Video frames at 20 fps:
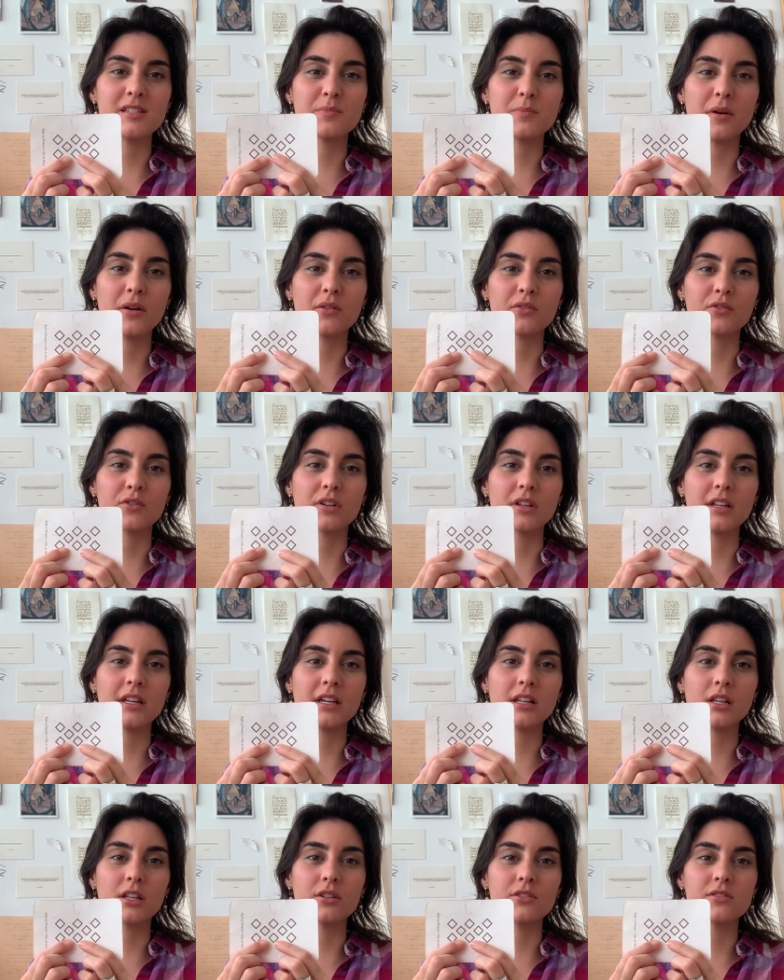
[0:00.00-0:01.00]
but really
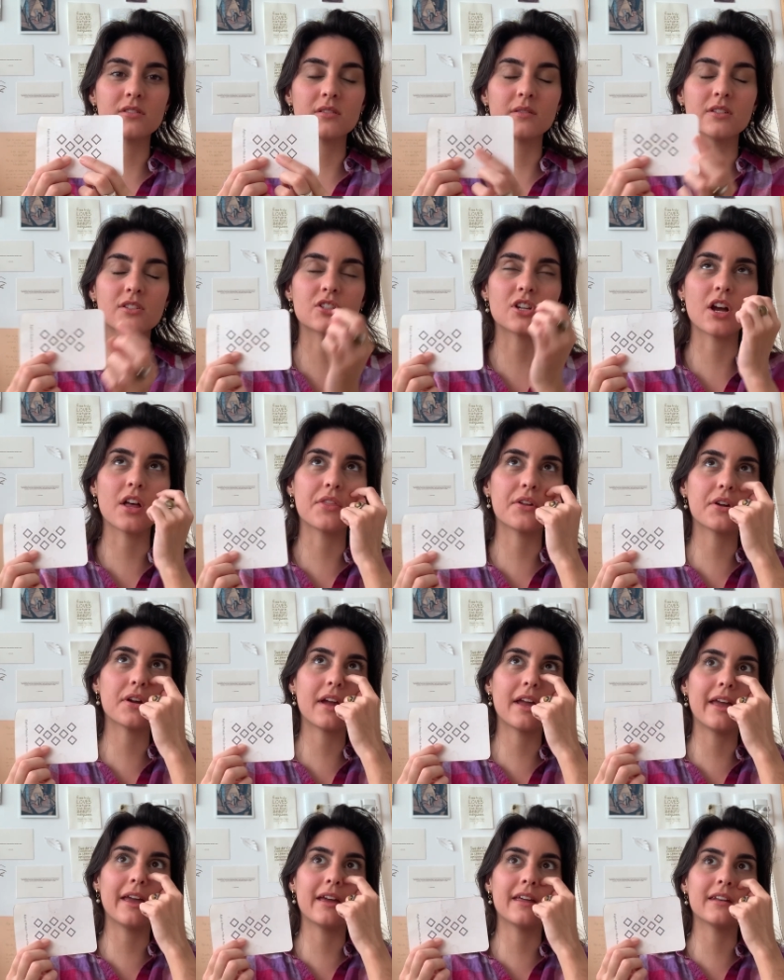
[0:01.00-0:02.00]
close to each other.
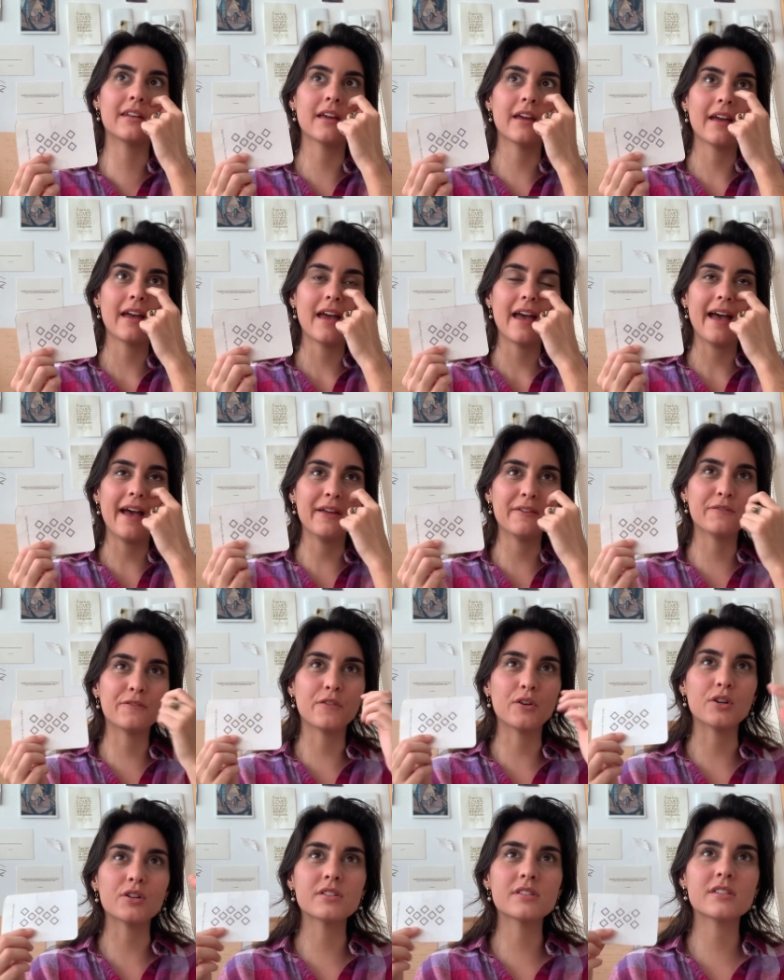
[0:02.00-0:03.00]
And at
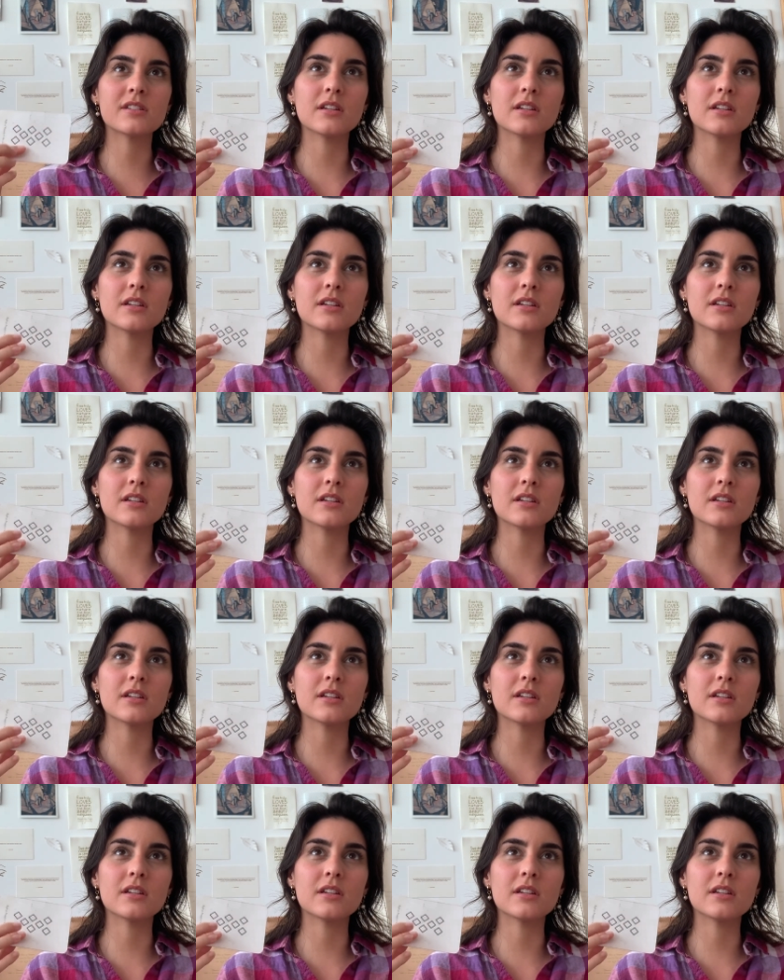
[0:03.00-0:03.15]
first,